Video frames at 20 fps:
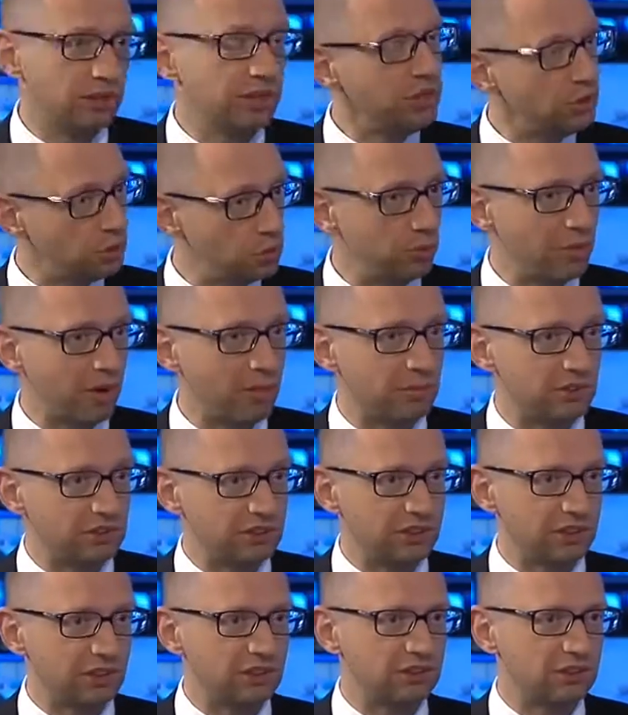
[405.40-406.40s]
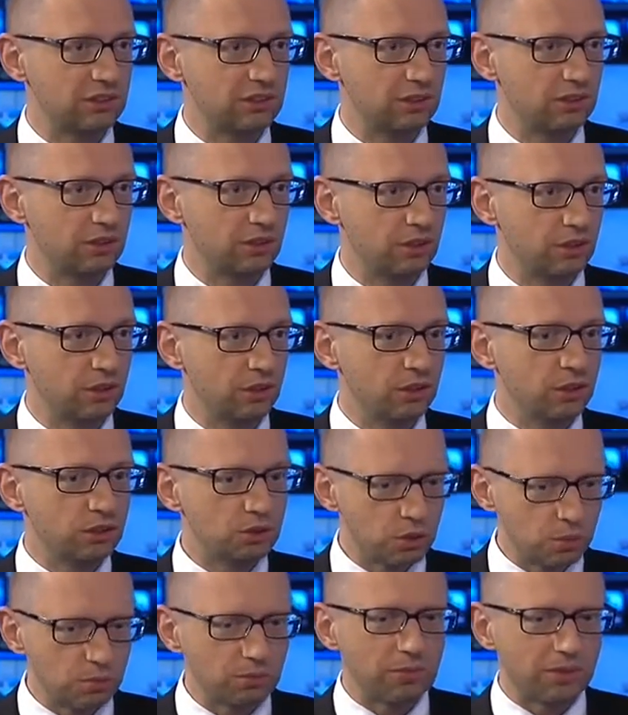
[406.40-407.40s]
NATO member states.
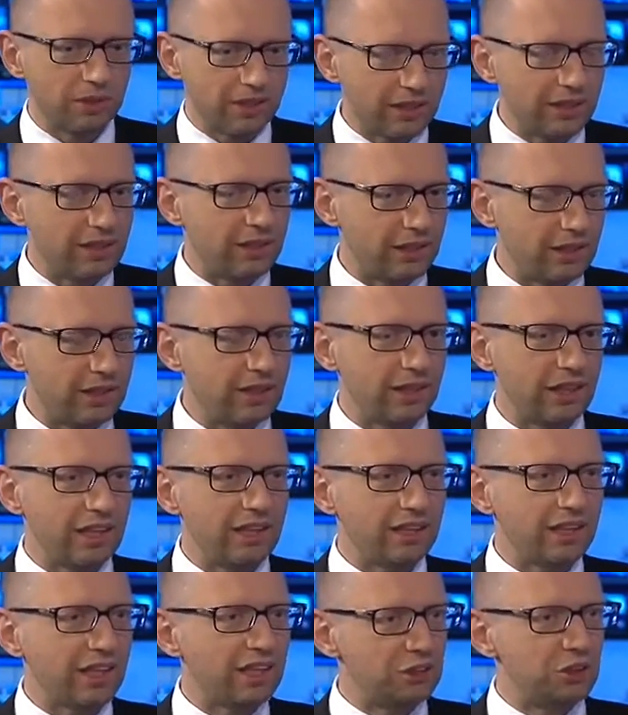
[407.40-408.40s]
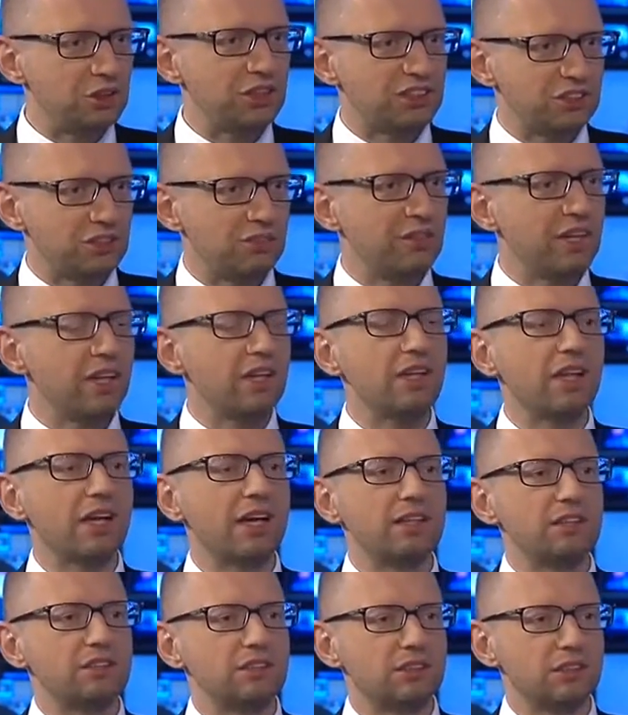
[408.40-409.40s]
So let's just
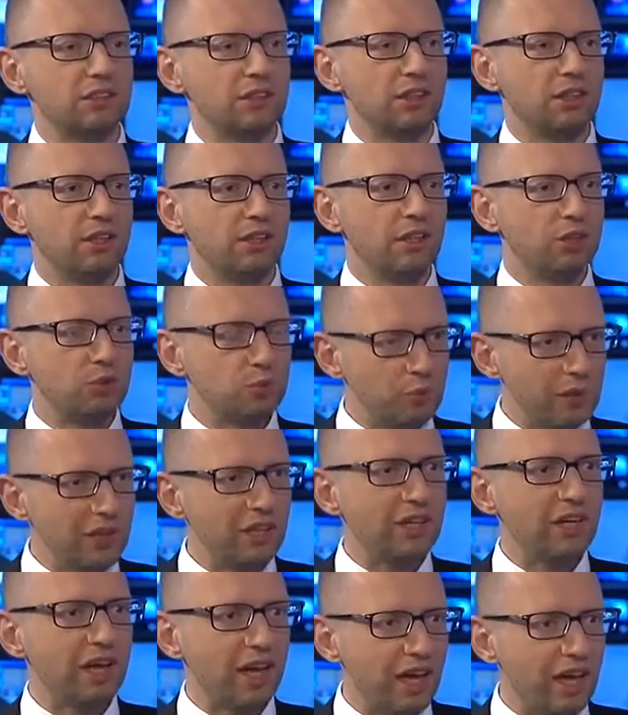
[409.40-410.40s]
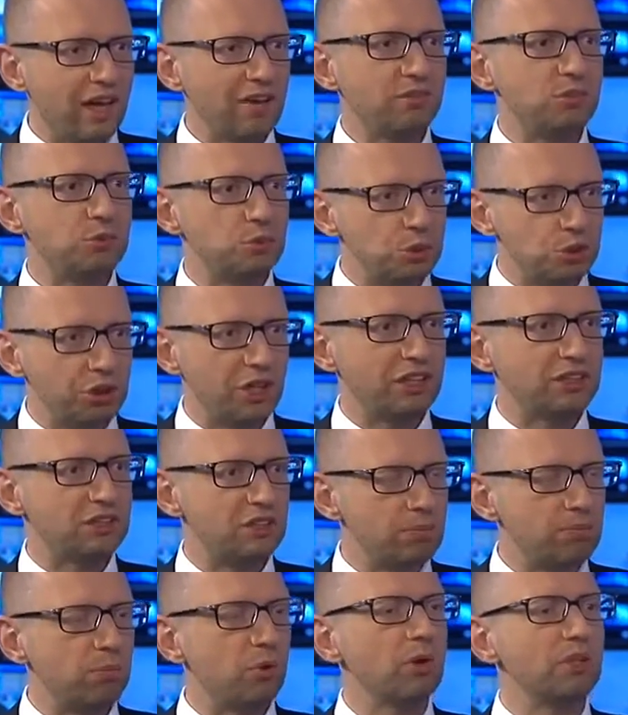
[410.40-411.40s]
realize that we have to change
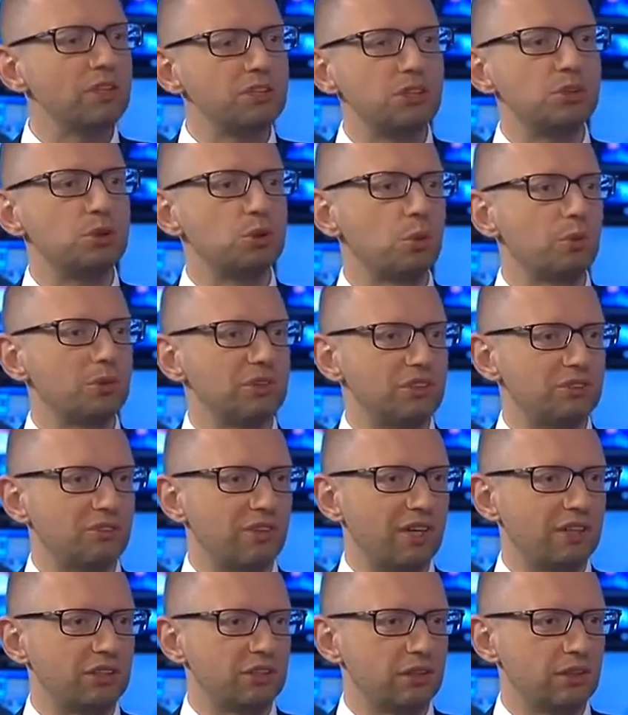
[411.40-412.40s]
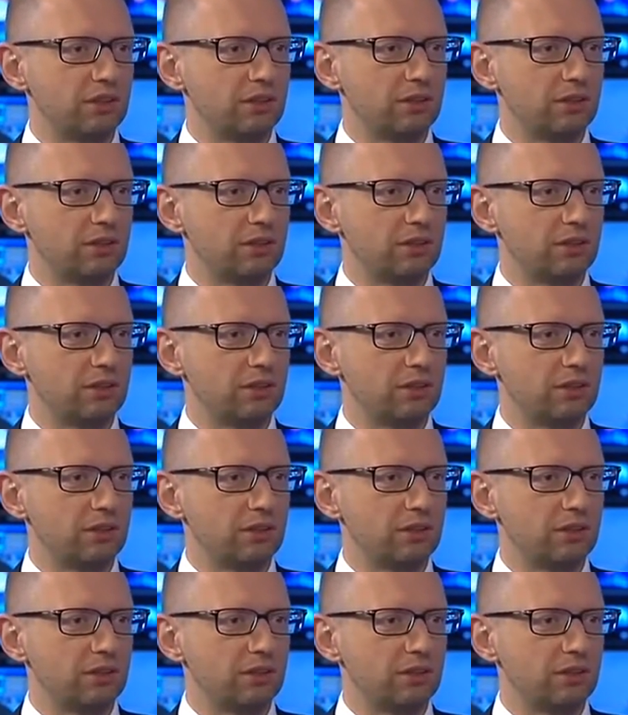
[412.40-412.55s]
the policy towards Russia.